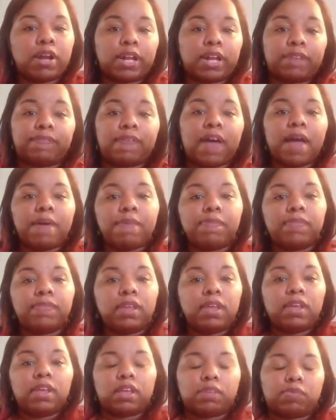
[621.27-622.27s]
Like, I'm
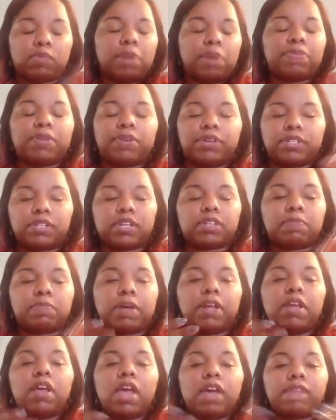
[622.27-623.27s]
36,
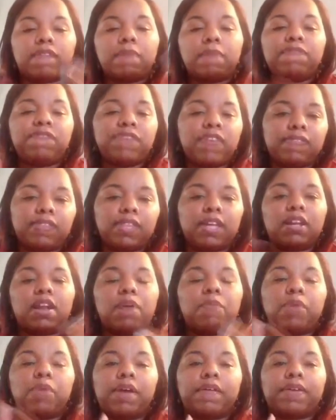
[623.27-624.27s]
but if I'm 50 and
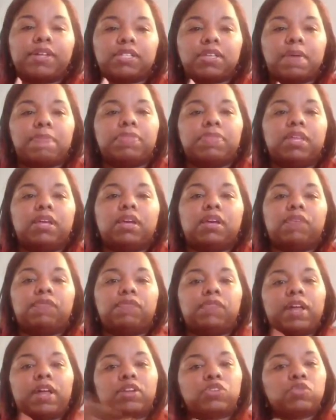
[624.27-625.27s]
I'm wearing something
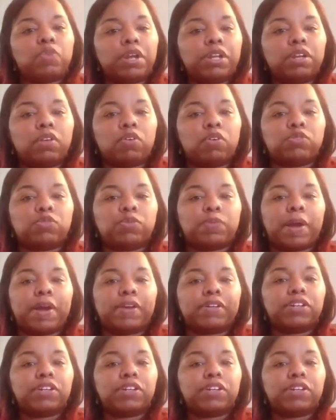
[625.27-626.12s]
that a 20-year-old is wearing,